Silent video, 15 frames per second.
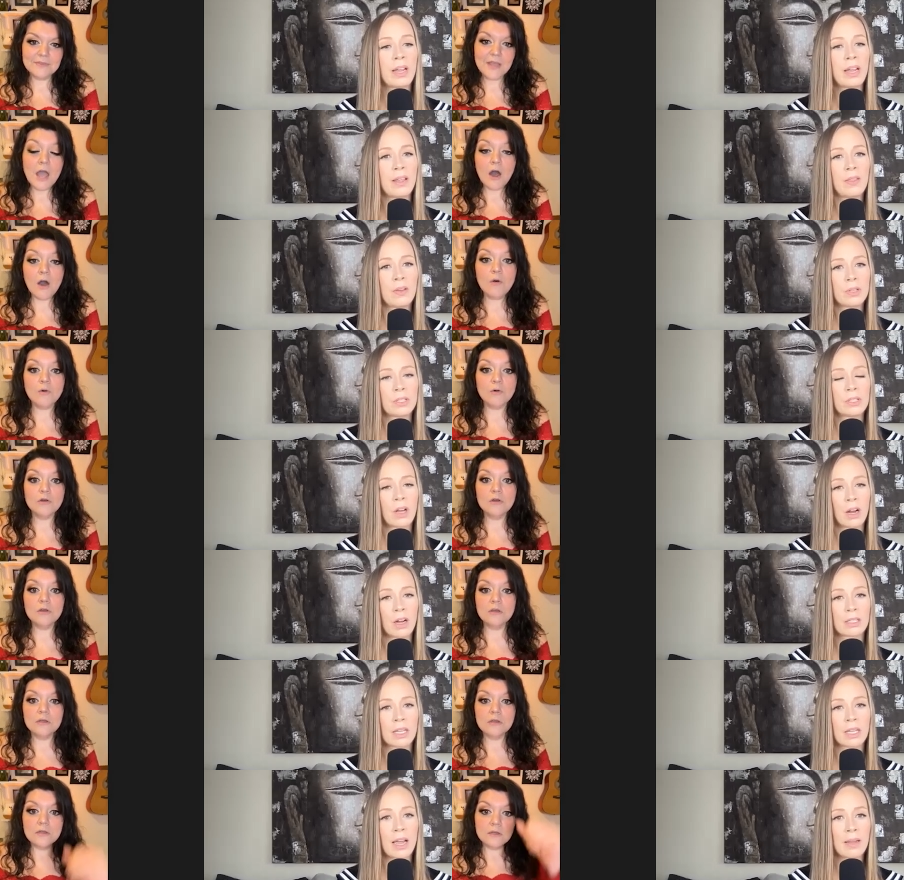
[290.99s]
Speaker 1: in oh. those oh.
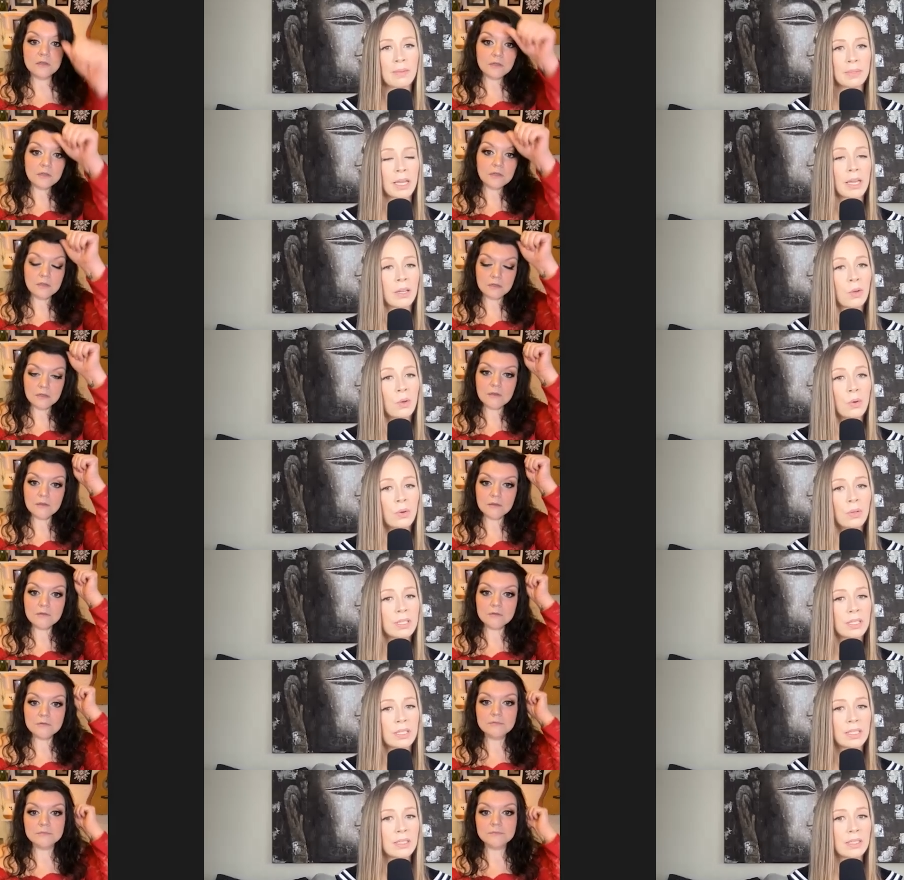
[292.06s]
dark times like who
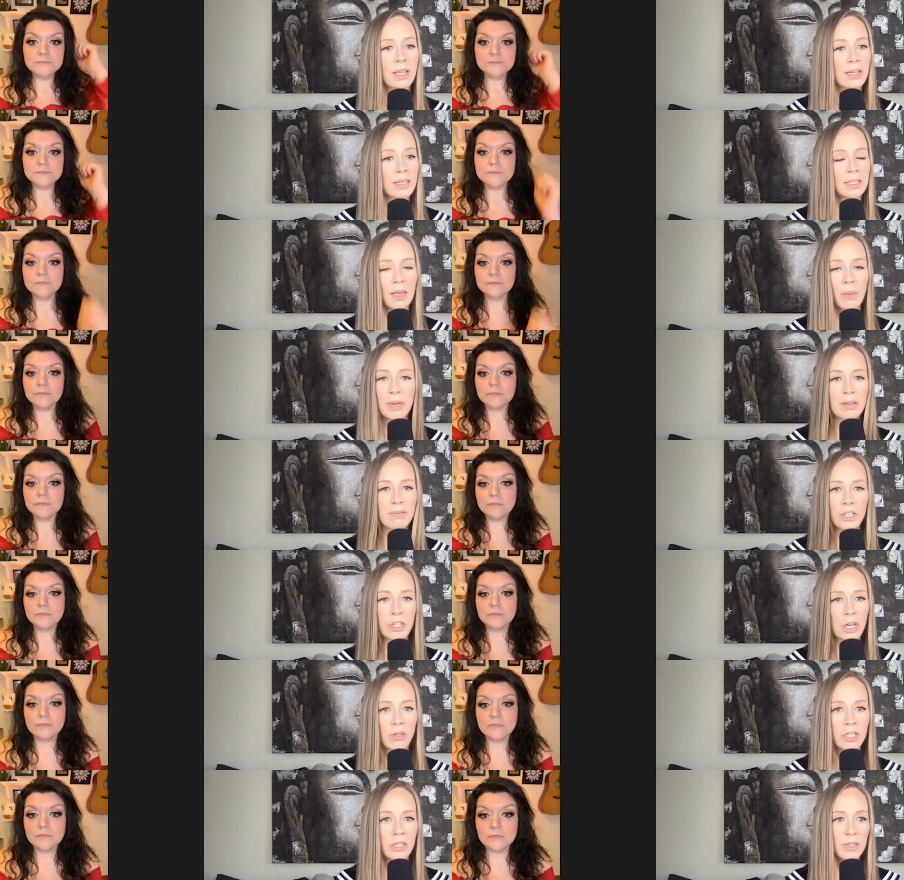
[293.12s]
did like somebody reach
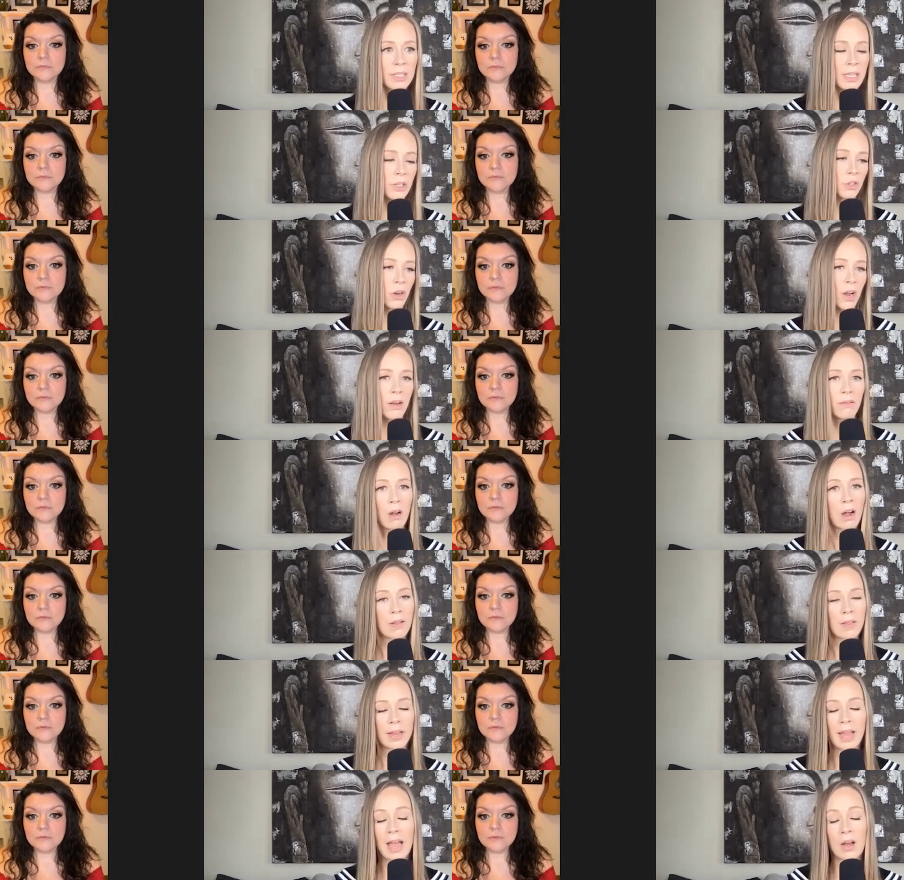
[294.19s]
out to you and say try raw
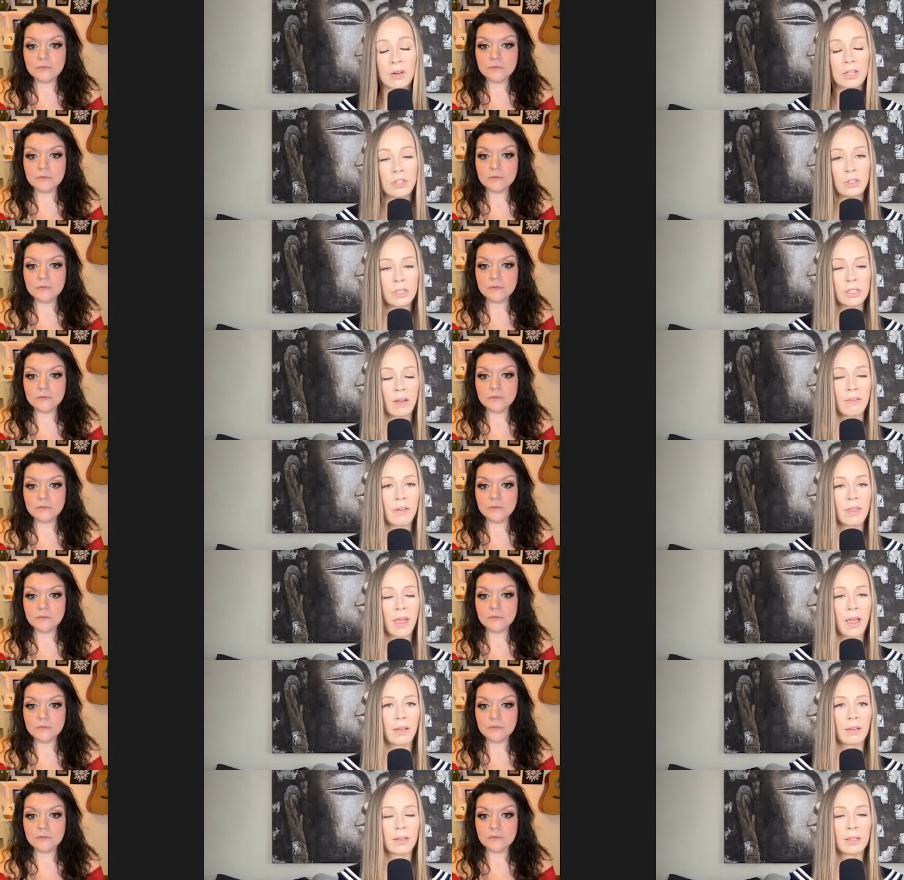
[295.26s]
like how did you discover
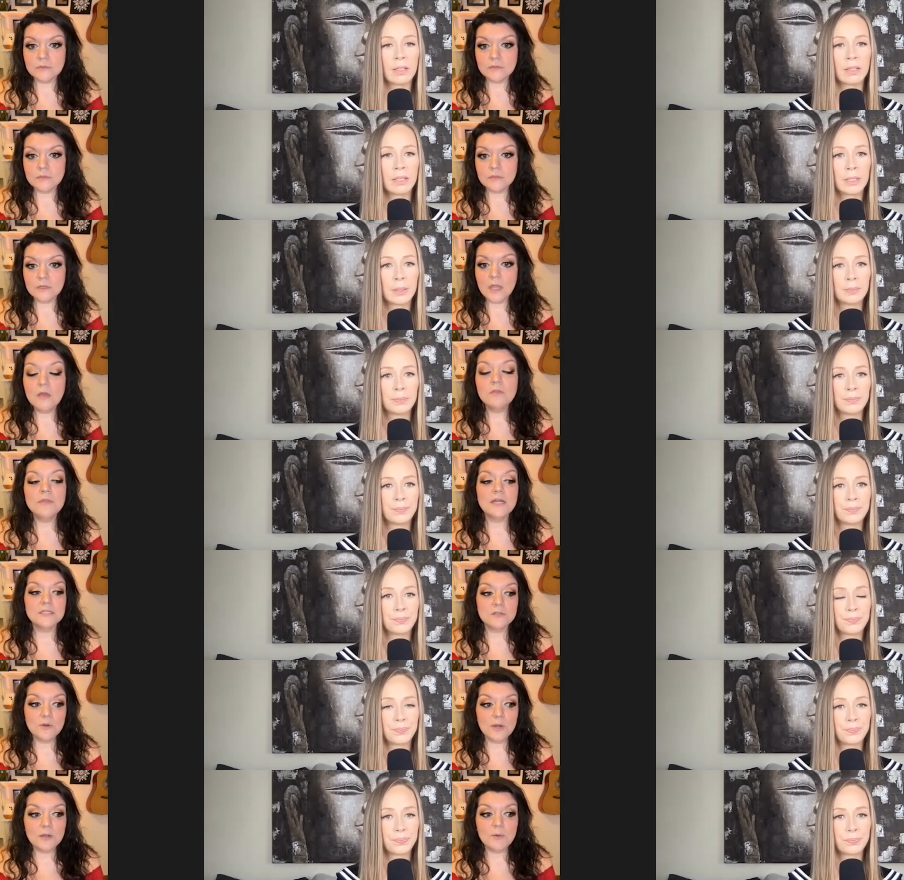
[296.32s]
that
Speaker 2: that's a
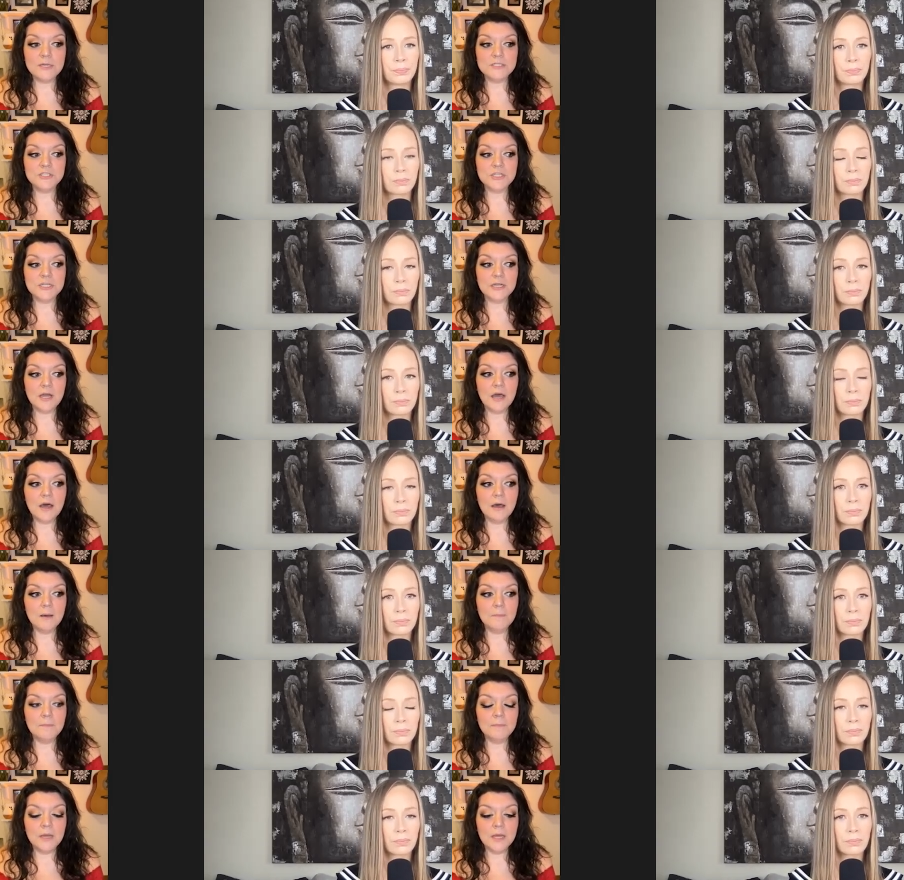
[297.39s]
great question
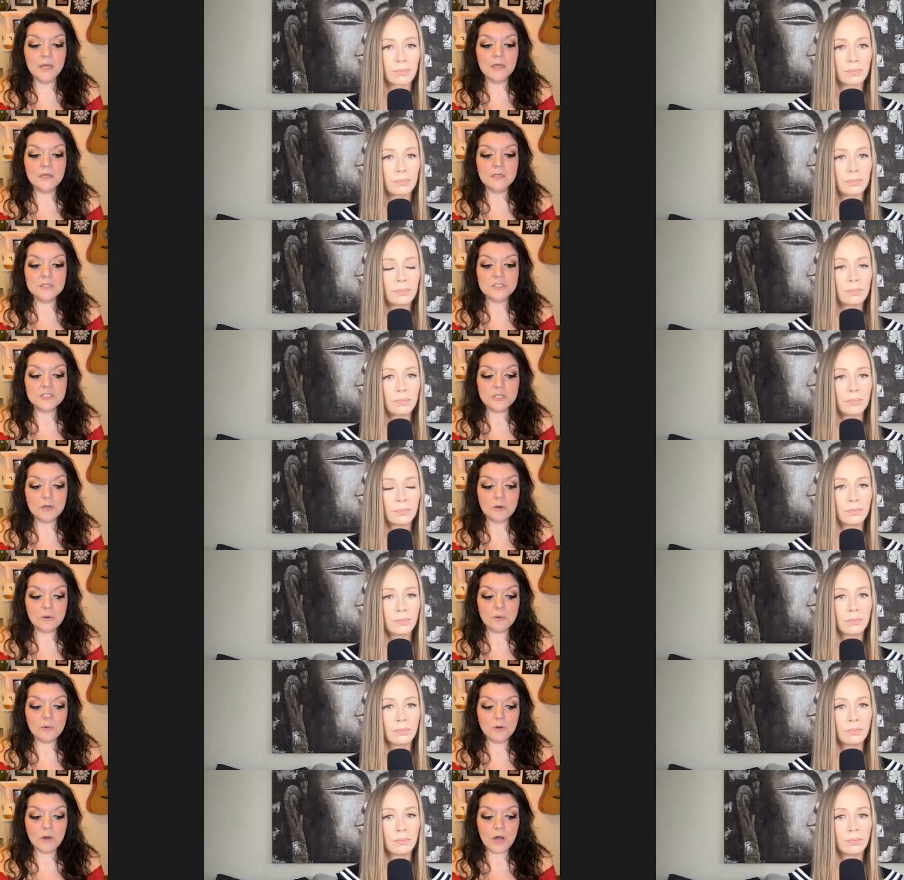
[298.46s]
um
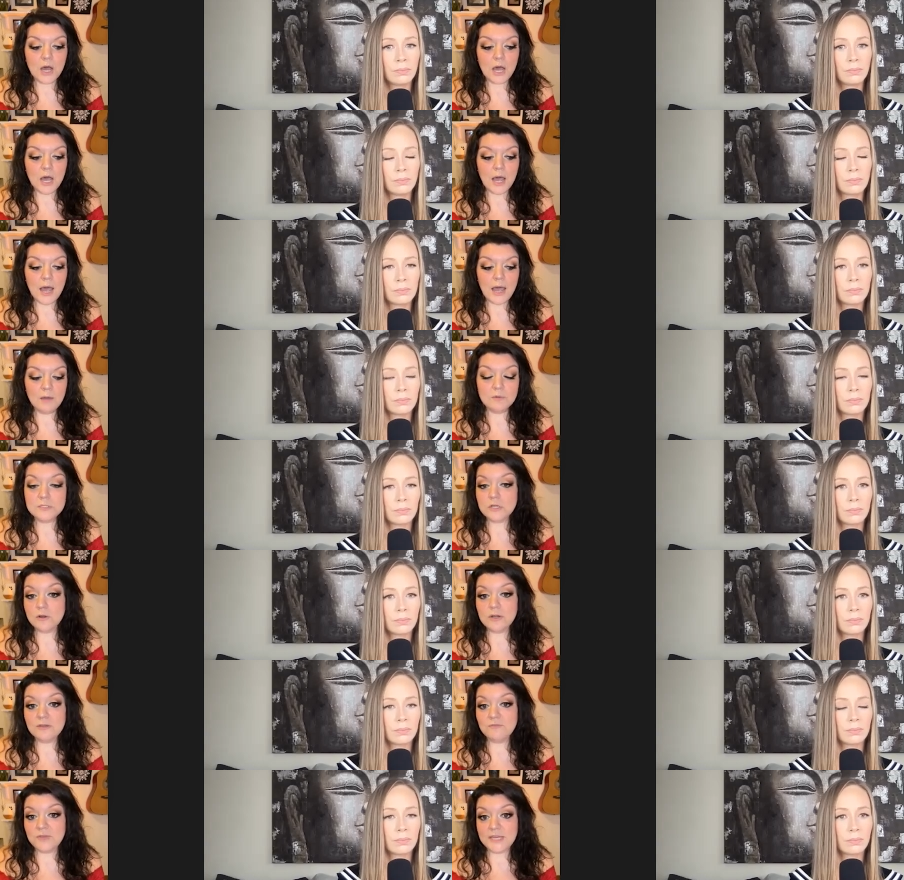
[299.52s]
so i was
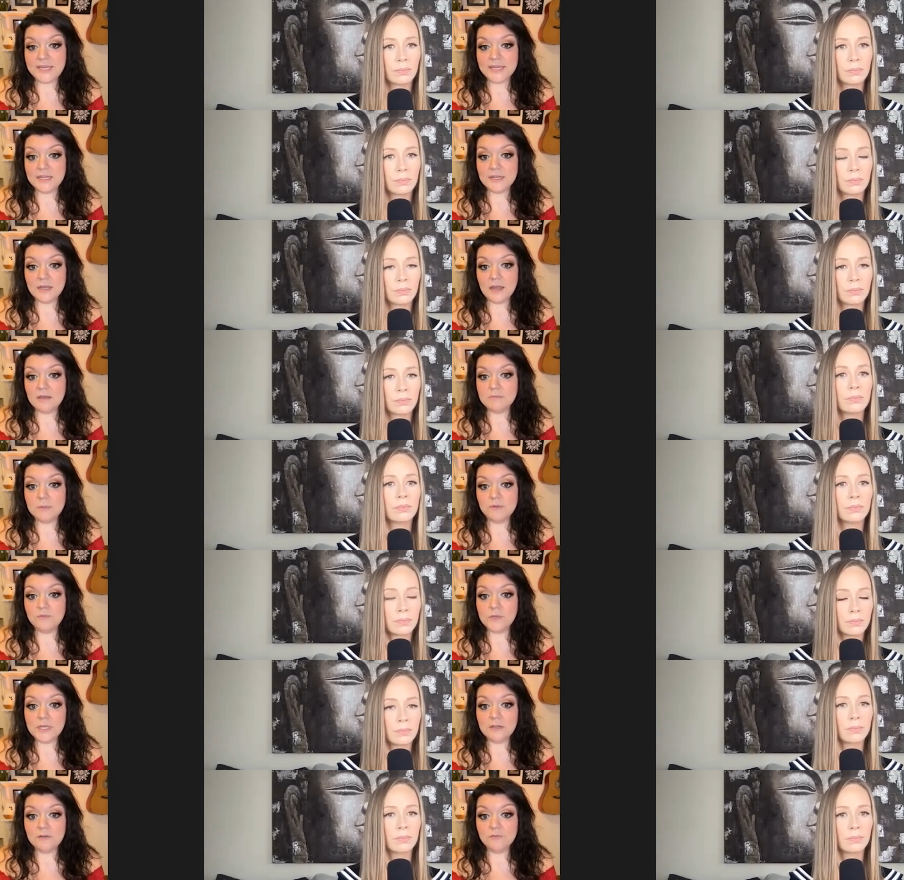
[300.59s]
already vegan i had been
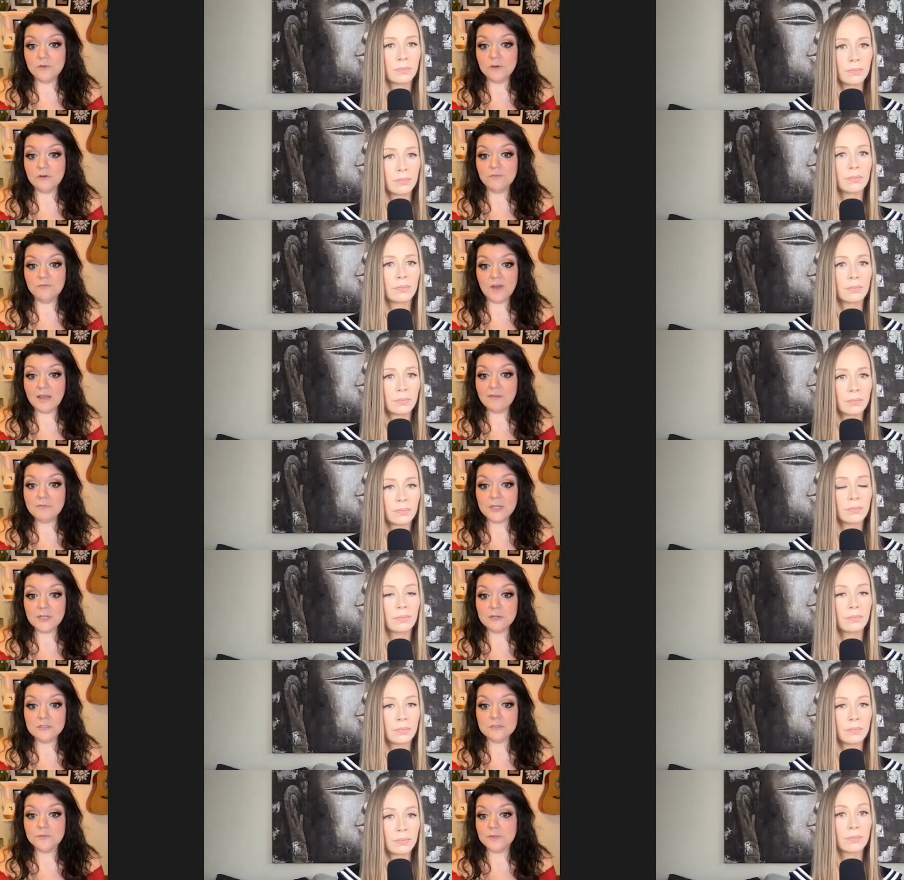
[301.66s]
vegan for five
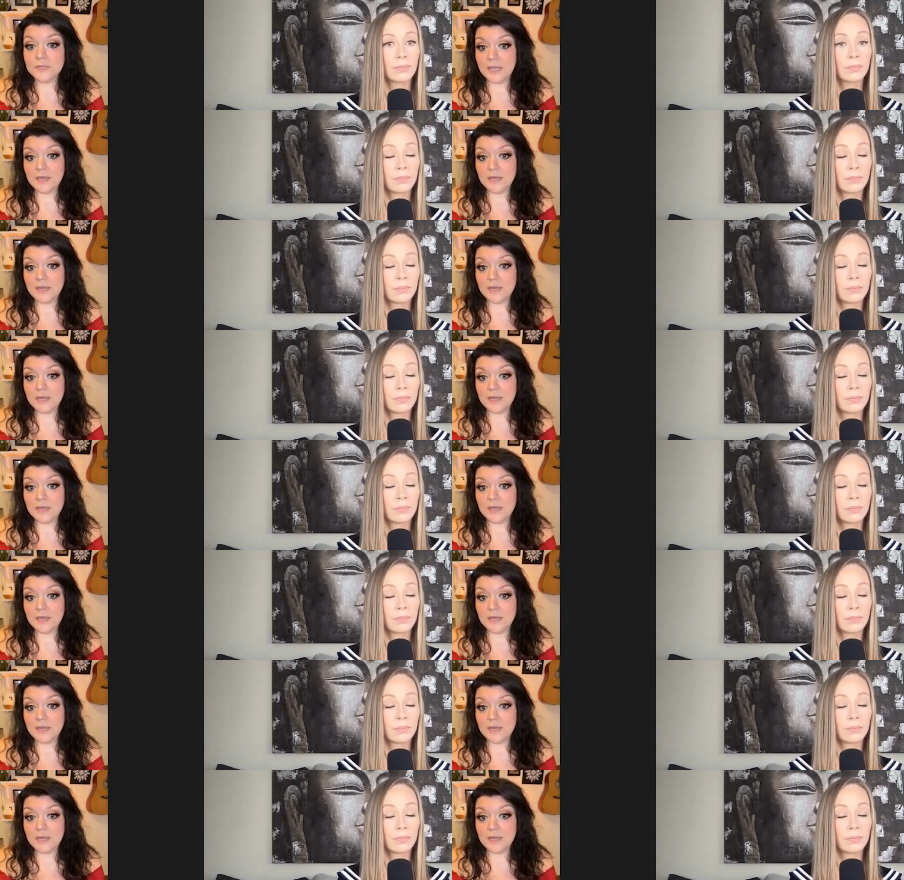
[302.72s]
years for the